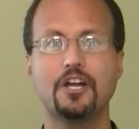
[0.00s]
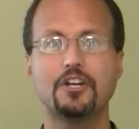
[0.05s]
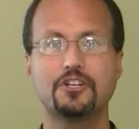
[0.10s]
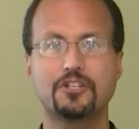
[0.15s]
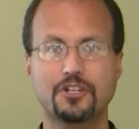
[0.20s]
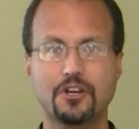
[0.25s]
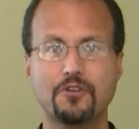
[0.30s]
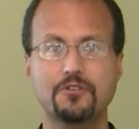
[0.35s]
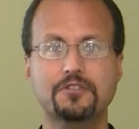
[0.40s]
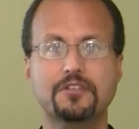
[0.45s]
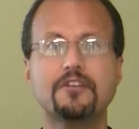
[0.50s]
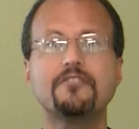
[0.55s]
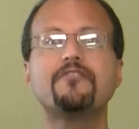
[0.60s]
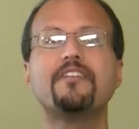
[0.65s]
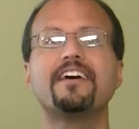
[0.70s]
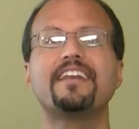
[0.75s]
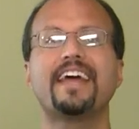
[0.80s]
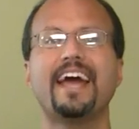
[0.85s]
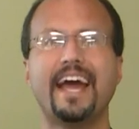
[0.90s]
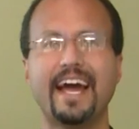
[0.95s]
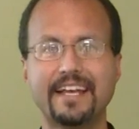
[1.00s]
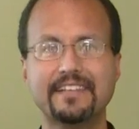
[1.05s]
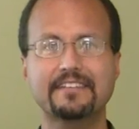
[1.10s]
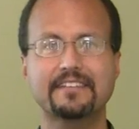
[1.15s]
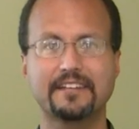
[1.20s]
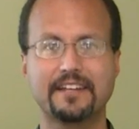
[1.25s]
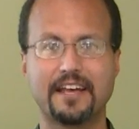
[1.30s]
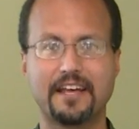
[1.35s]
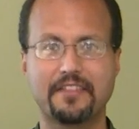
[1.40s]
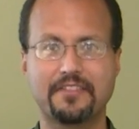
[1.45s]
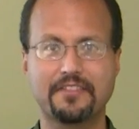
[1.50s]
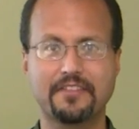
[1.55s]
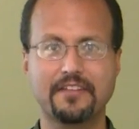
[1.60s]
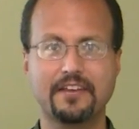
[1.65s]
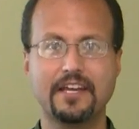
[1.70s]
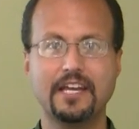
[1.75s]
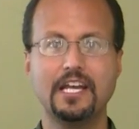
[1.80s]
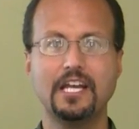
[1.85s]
Joseph and Aseneth,